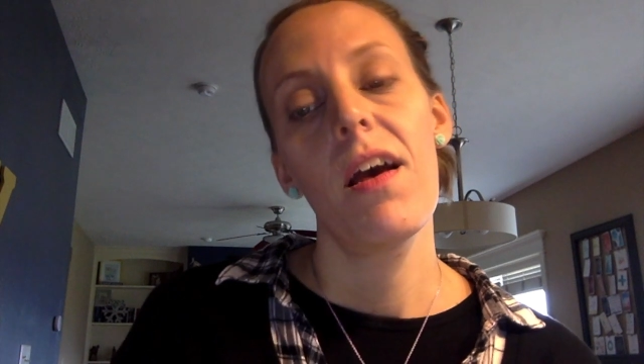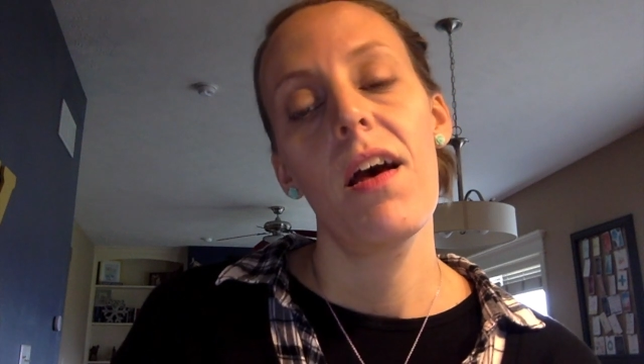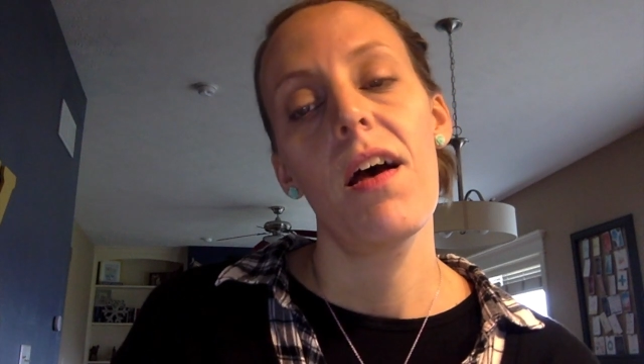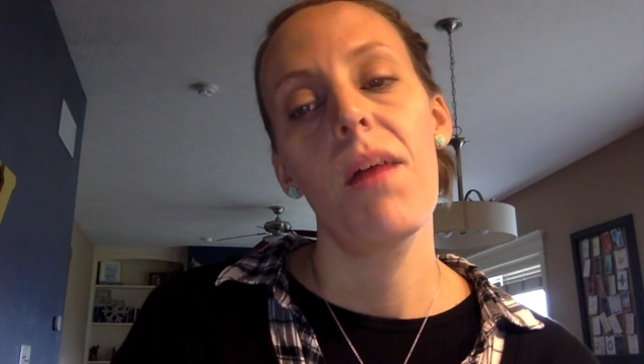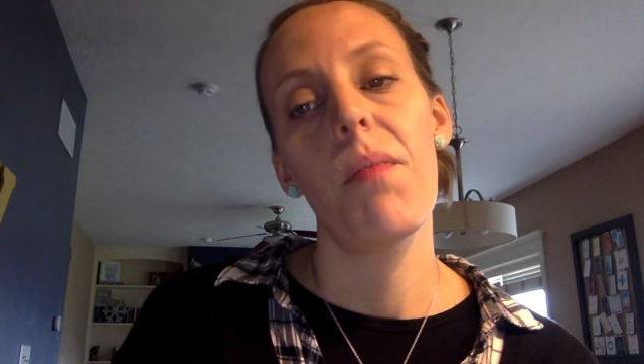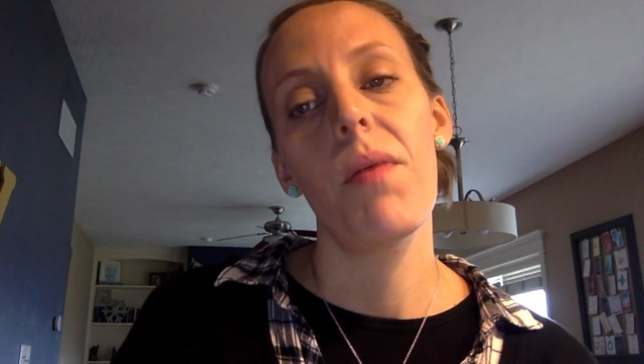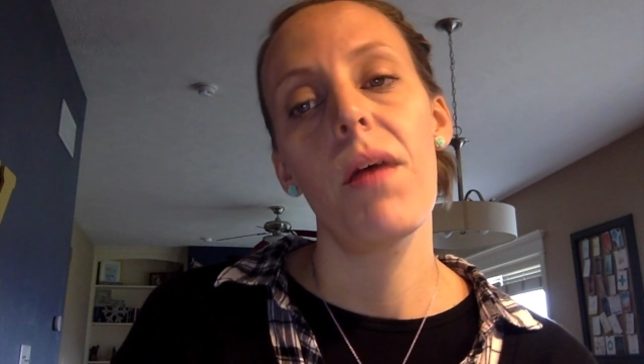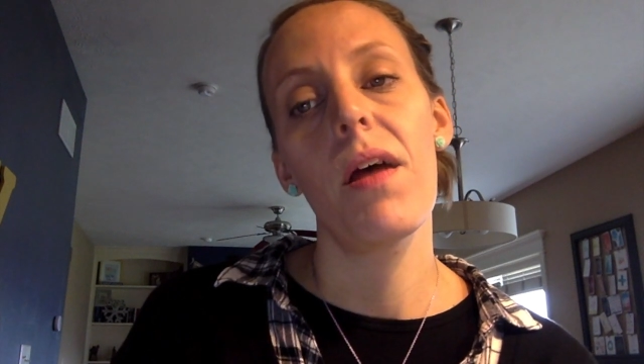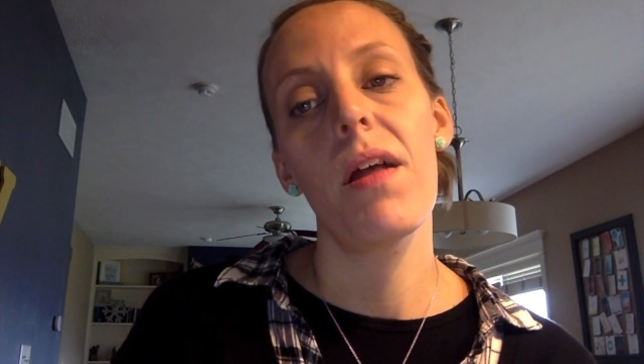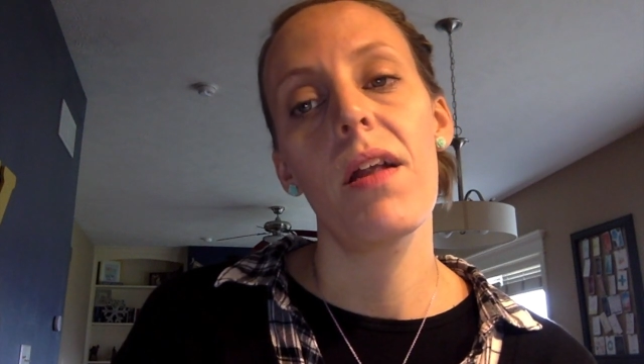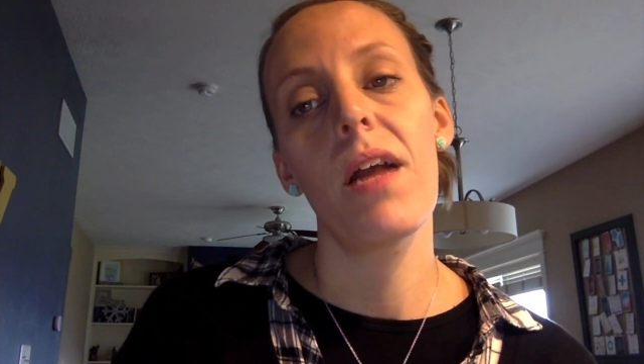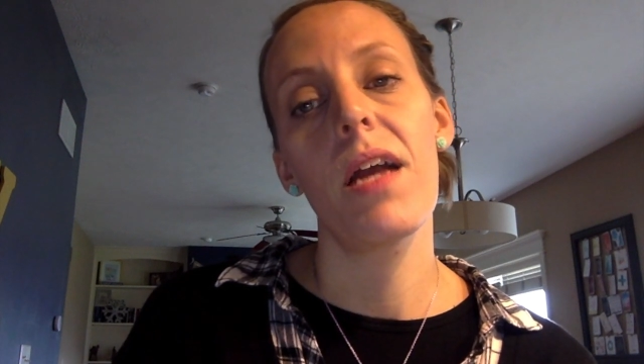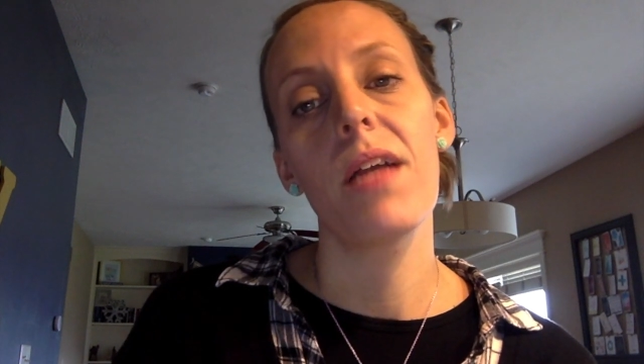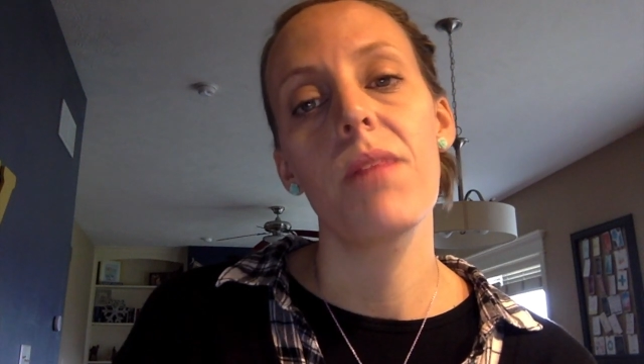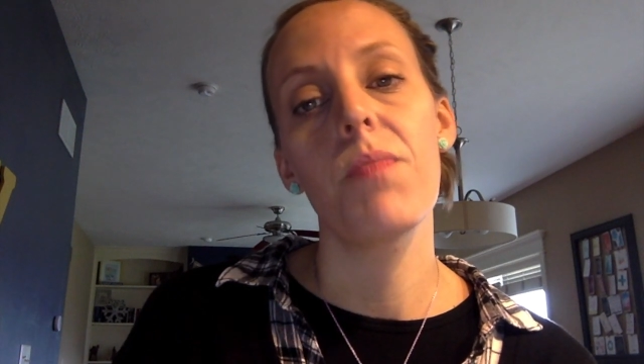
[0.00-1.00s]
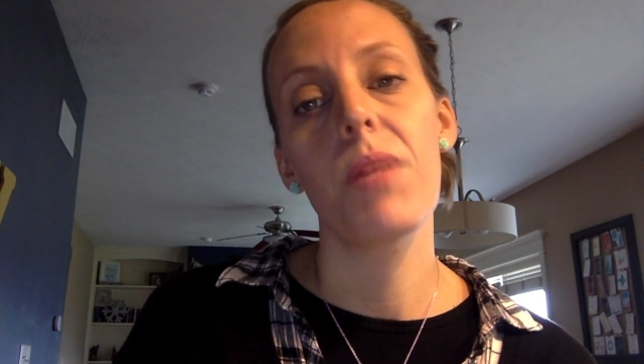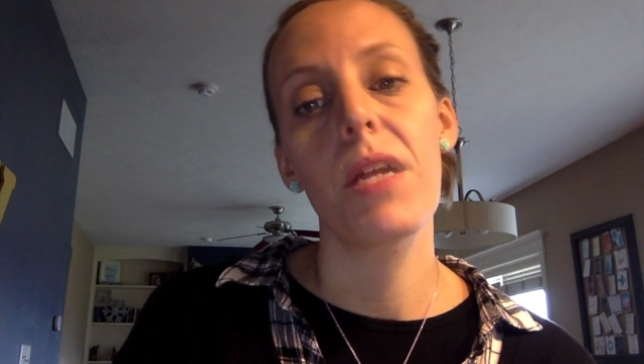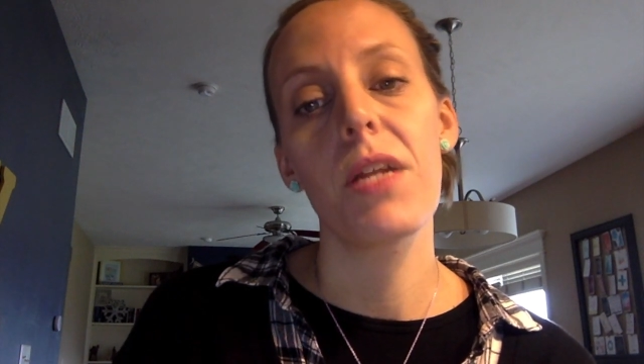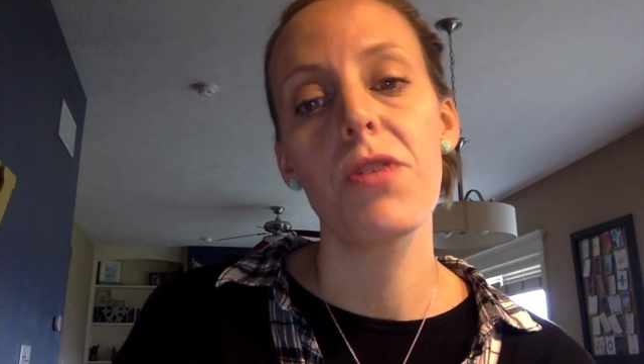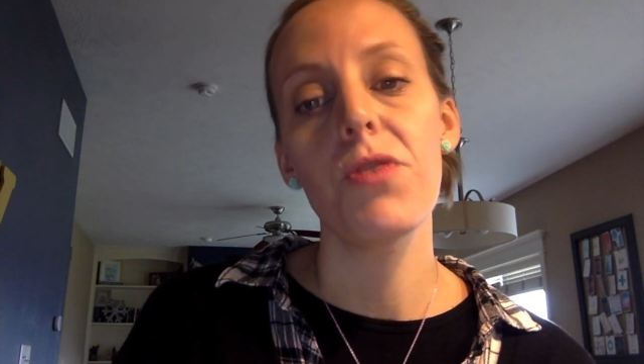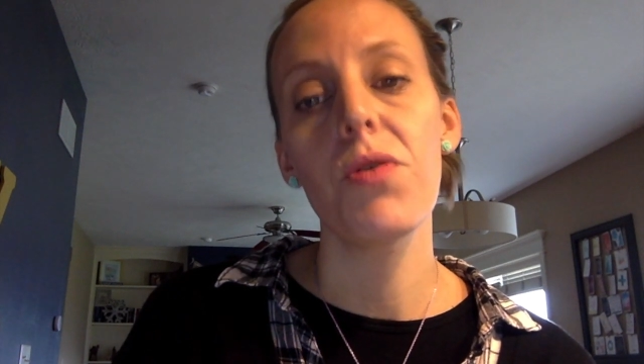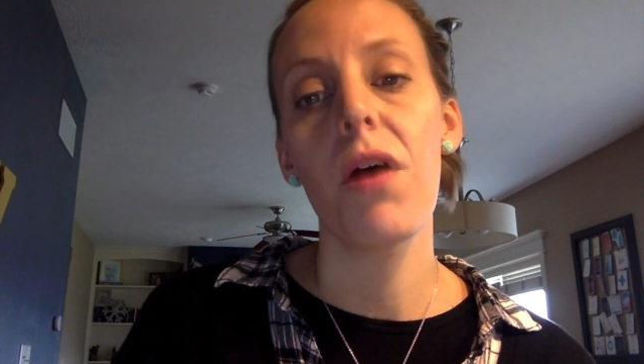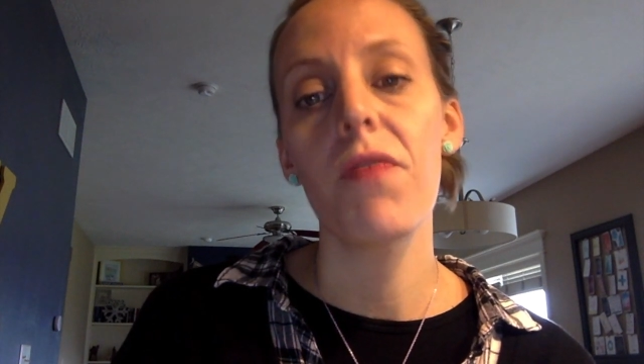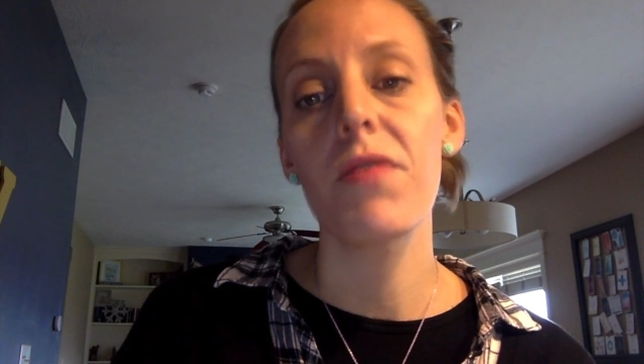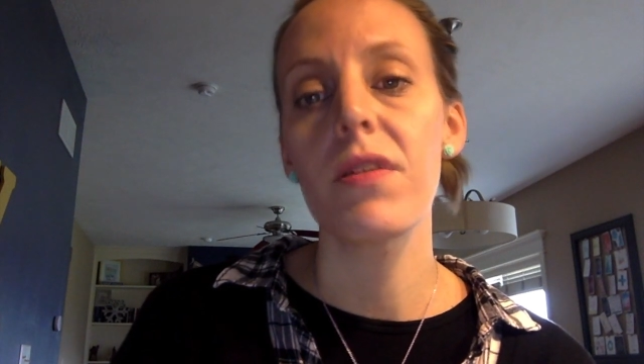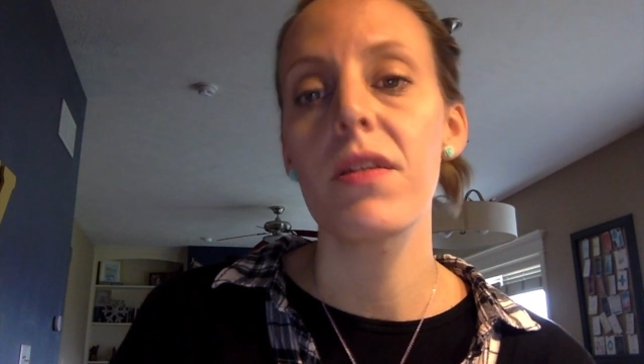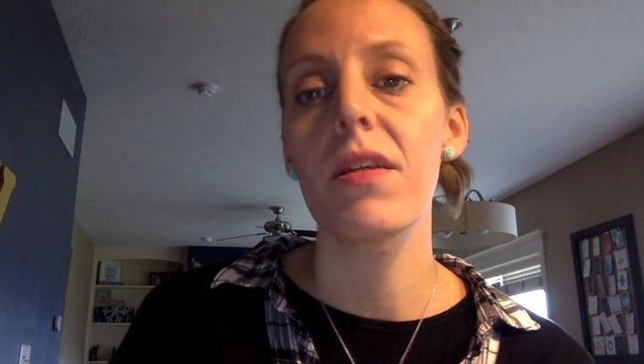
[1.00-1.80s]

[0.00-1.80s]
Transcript: Um, but and I but I do often